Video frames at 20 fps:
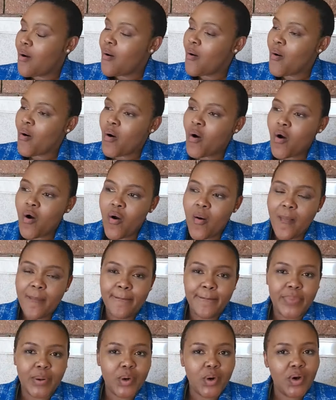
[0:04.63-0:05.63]
Oh
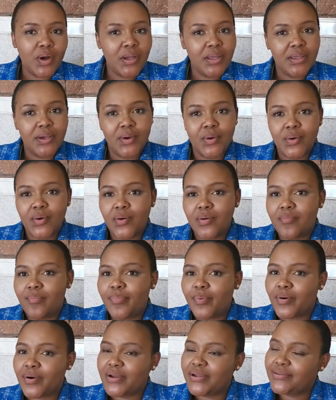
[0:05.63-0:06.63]
boy, oh
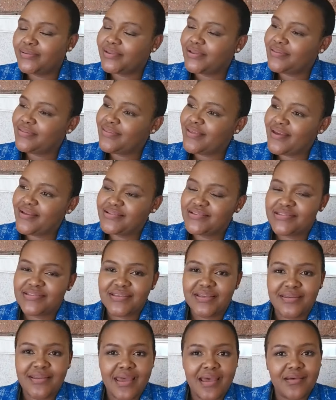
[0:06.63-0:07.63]
boy, did that
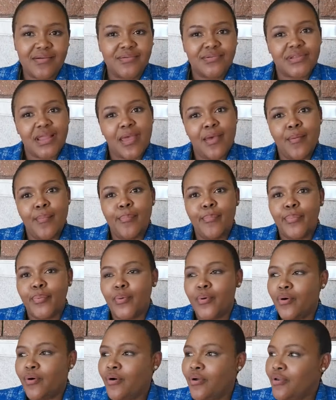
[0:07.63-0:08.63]
set out a
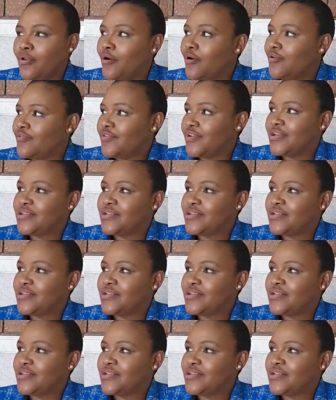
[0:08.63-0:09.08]
ball of